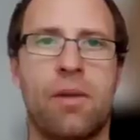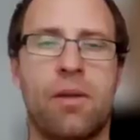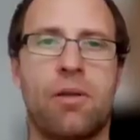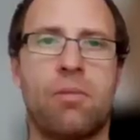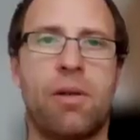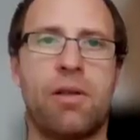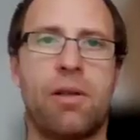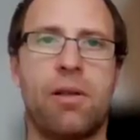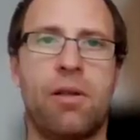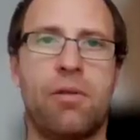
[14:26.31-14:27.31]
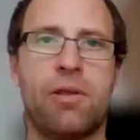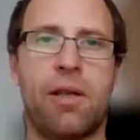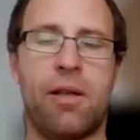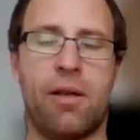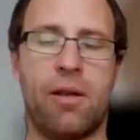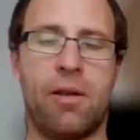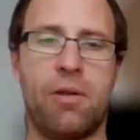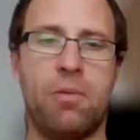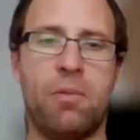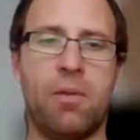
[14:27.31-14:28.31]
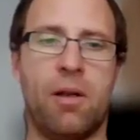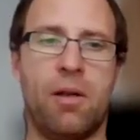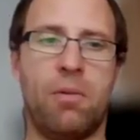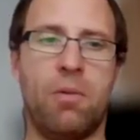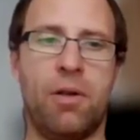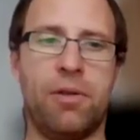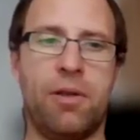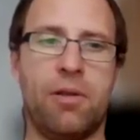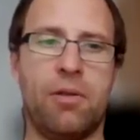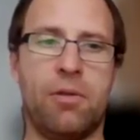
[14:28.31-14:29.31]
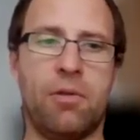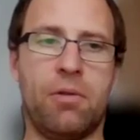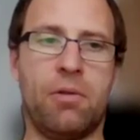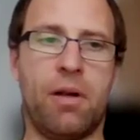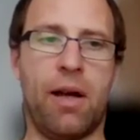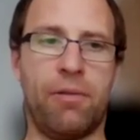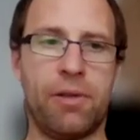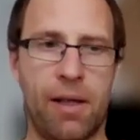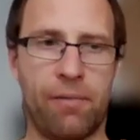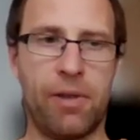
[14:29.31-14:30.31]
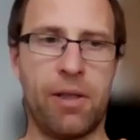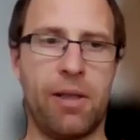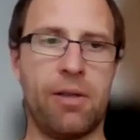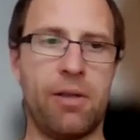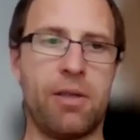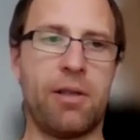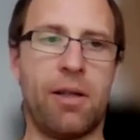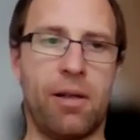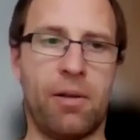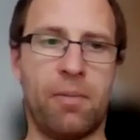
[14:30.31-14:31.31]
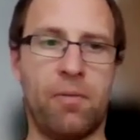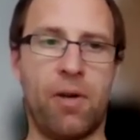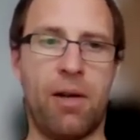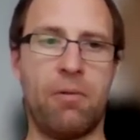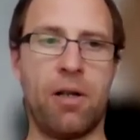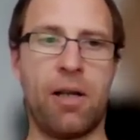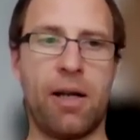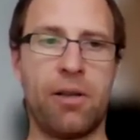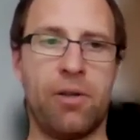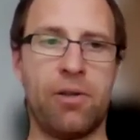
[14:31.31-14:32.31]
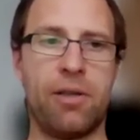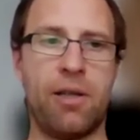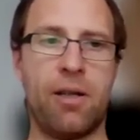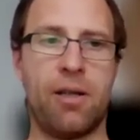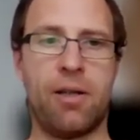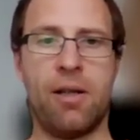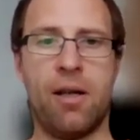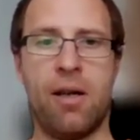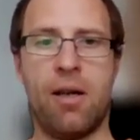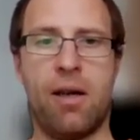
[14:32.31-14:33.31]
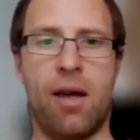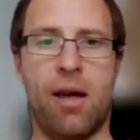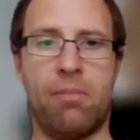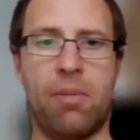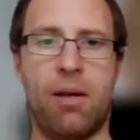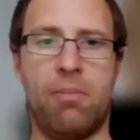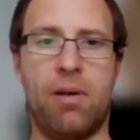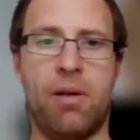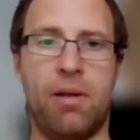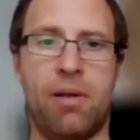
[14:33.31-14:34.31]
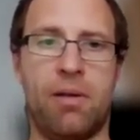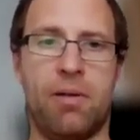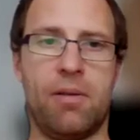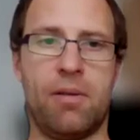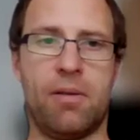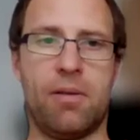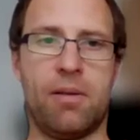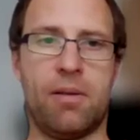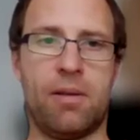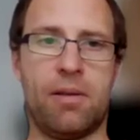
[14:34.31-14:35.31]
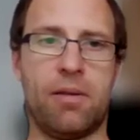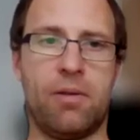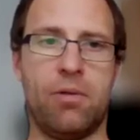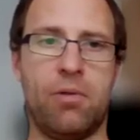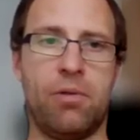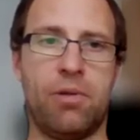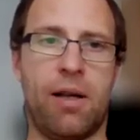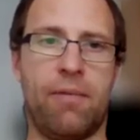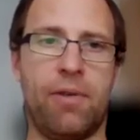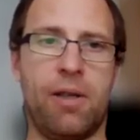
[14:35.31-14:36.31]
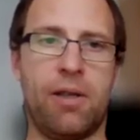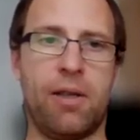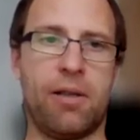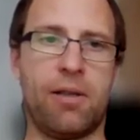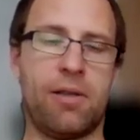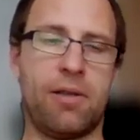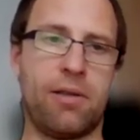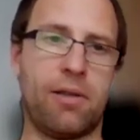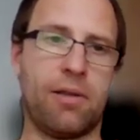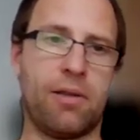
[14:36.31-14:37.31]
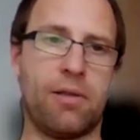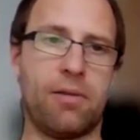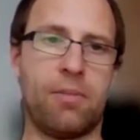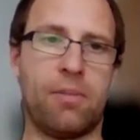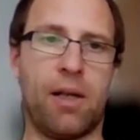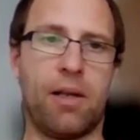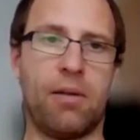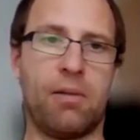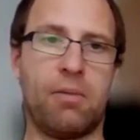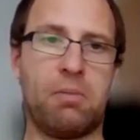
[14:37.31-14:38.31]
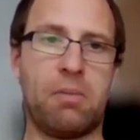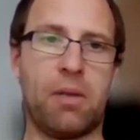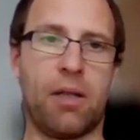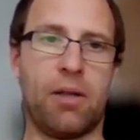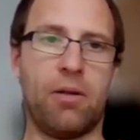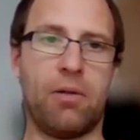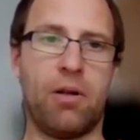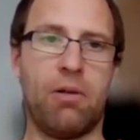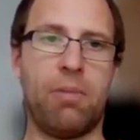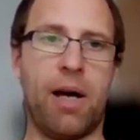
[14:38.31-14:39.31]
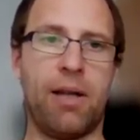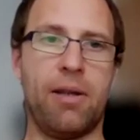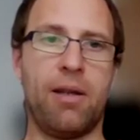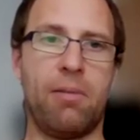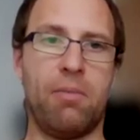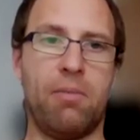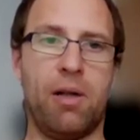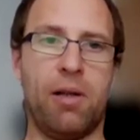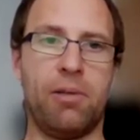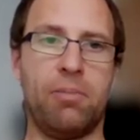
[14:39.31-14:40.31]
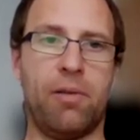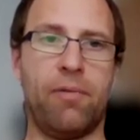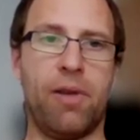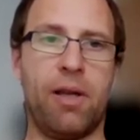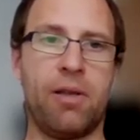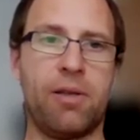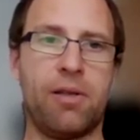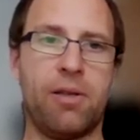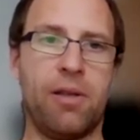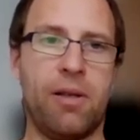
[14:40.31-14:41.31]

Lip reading: So basically, you say you wanted to have something that is framework agnostic and maybe do something that's like, I don't know, combining multiple things.